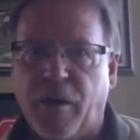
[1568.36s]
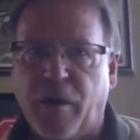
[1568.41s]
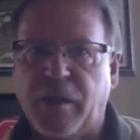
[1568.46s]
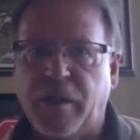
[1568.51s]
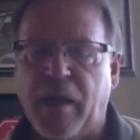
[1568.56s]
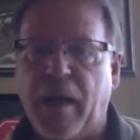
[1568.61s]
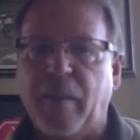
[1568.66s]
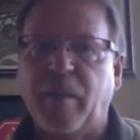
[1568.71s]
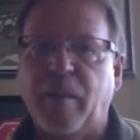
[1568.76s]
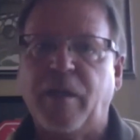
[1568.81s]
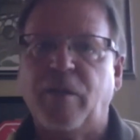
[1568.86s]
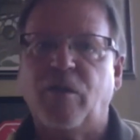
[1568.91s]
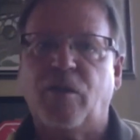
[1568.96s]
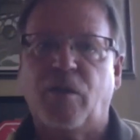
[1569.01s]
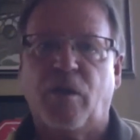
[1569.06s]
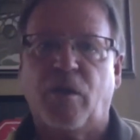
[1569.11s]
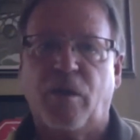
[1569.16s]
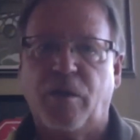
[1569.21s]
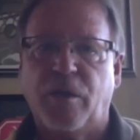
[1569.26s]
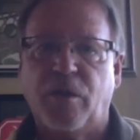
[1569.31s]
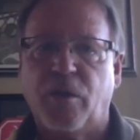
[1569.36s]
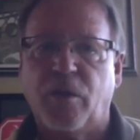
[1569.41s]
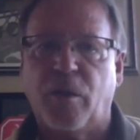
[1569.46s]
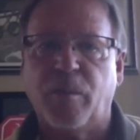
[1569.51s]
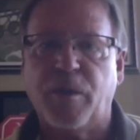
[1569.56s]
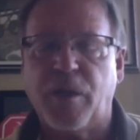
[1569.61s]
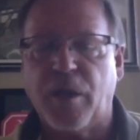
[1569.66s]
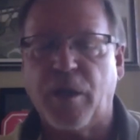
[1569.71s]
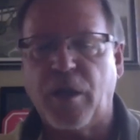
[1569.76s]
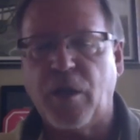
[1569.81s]
as I'm concerned in
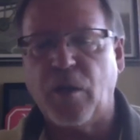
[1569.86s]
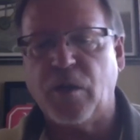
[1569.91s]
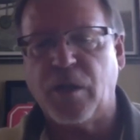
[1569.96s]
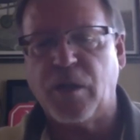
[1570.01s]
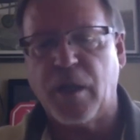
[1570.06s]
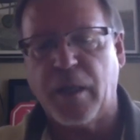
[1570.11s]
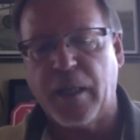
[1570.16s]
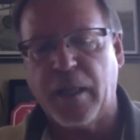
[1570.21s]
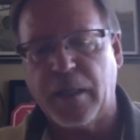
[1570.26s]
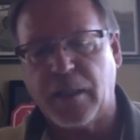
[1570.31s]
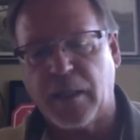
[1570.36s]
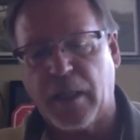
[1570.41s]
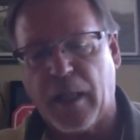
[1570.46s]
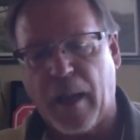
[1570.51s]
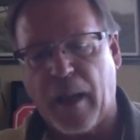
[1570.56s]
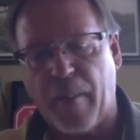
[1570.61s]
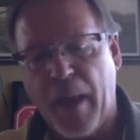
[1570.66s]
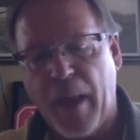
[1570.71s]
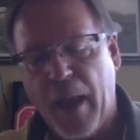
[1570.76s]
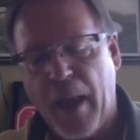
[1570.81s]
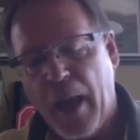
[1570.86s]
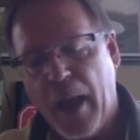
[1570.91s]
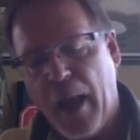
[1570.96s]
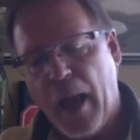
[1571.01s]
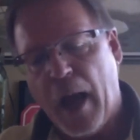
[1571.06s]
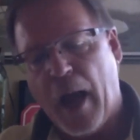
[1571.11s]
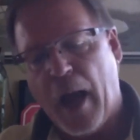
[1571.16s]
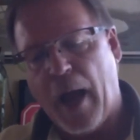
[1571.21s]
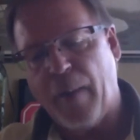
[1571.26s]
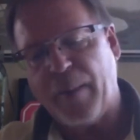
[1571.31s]
terms of the use of this. And
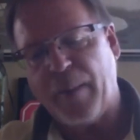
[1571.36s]
I'm